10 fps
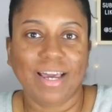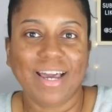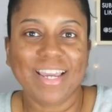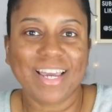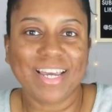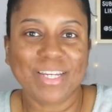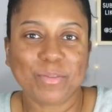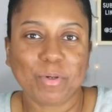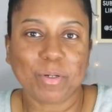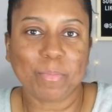Hi
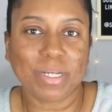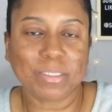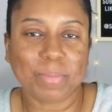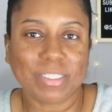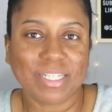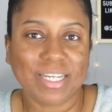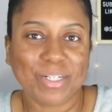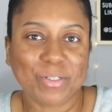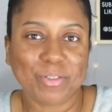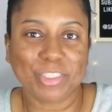guys, welcome back to my
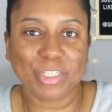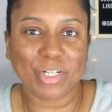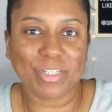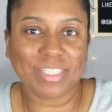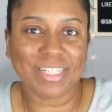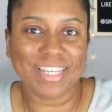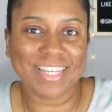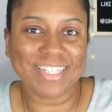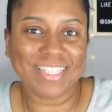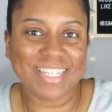channel. It's your girl
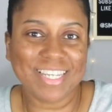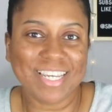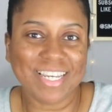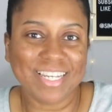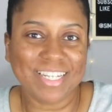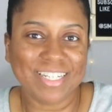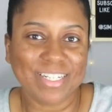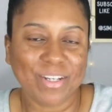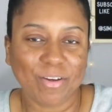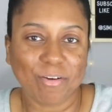Taneica Dionne.
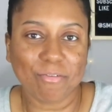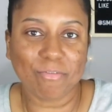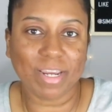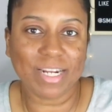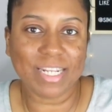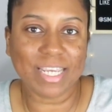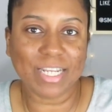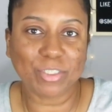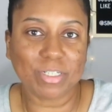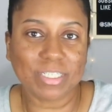Alrighty,
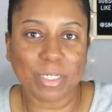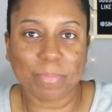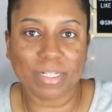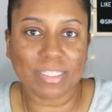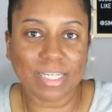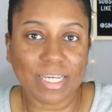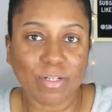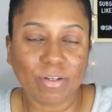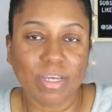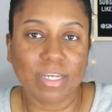as you can tell by the
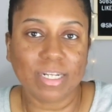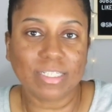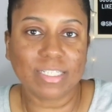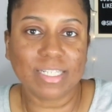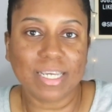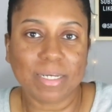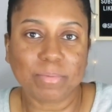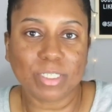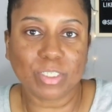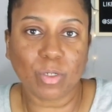title. Now today
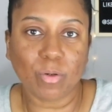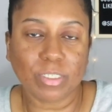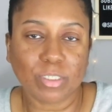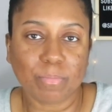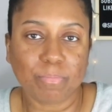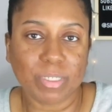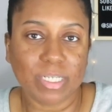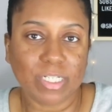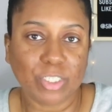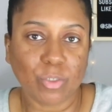I'm just going to
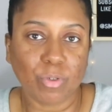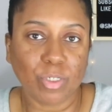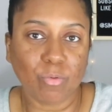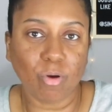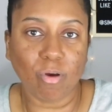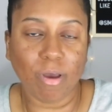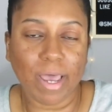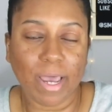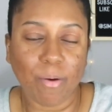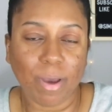be showing you all
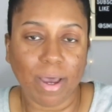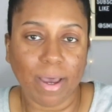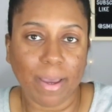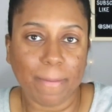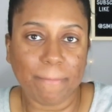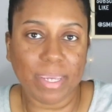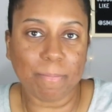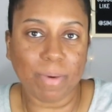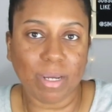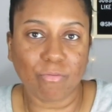how I make
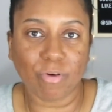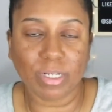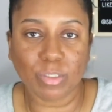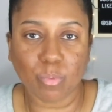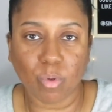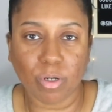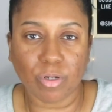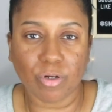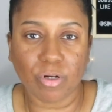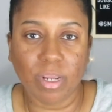my rice
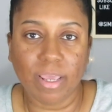water